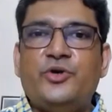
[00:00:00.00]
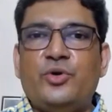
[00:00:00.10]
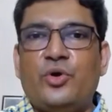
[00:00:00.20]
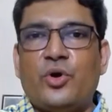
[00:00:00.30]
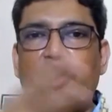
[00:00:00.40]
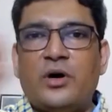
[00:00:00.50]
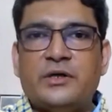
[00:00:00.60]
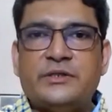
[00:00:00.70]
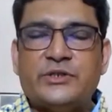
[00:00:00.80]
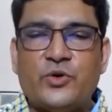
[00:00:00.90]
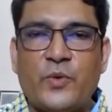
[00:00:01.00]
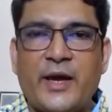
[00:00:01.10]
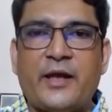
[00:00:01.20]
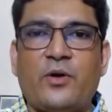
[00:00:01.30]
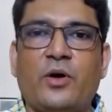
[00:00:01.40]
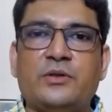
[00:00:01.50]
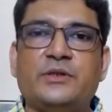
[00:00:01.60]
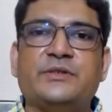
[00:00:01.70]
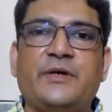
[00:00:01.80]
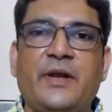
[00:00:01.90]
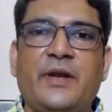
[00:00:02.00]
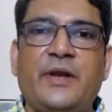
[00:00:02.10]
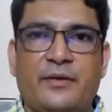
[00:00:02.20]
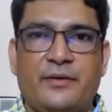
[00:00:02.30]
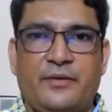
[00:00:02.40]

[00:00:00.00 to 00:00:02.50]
to draw a square on the screen.